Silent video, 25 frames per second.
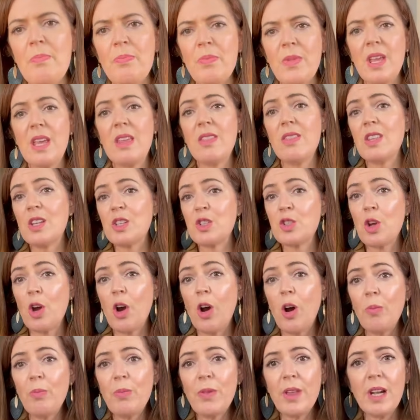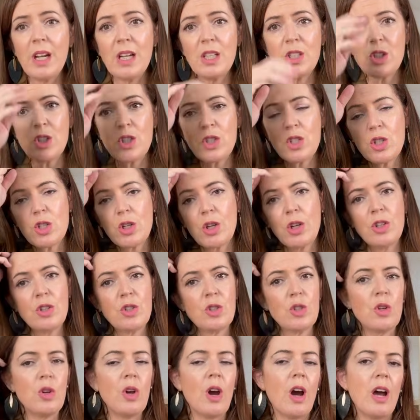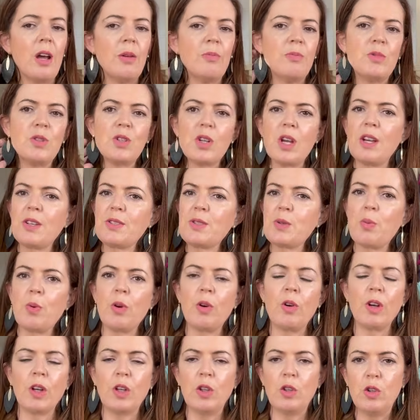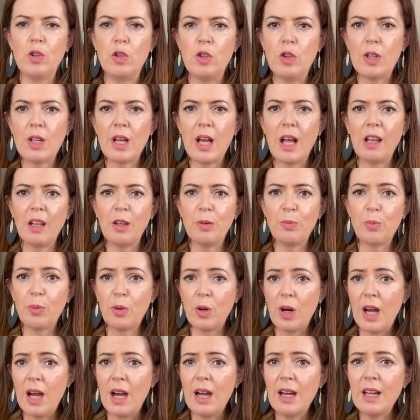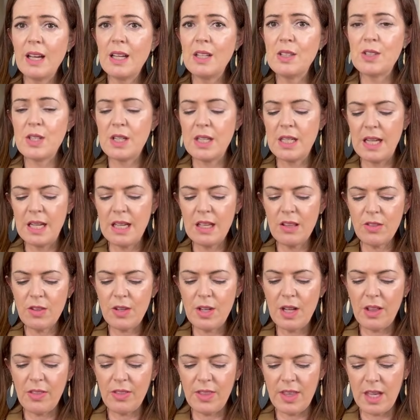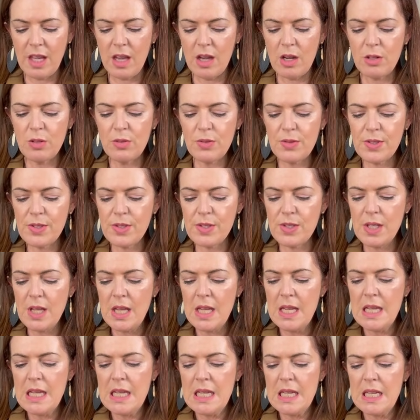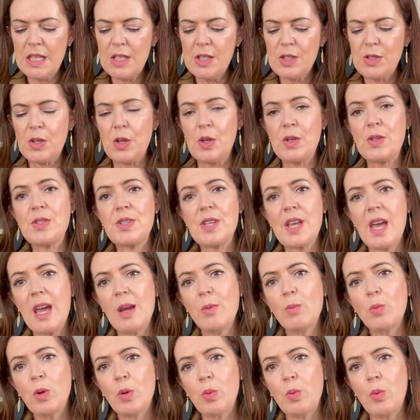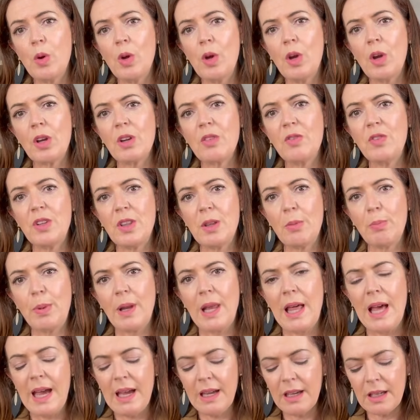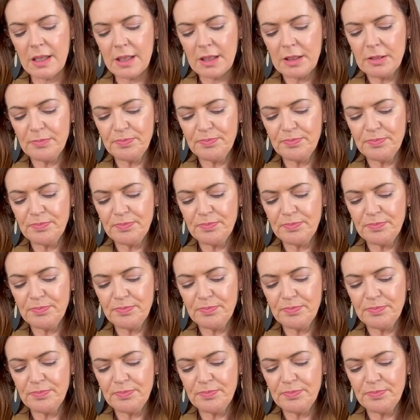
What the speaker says: In the top that I just showed you, I'm just wearing a nude colored bra underneath, nothing else. So same would work for the black,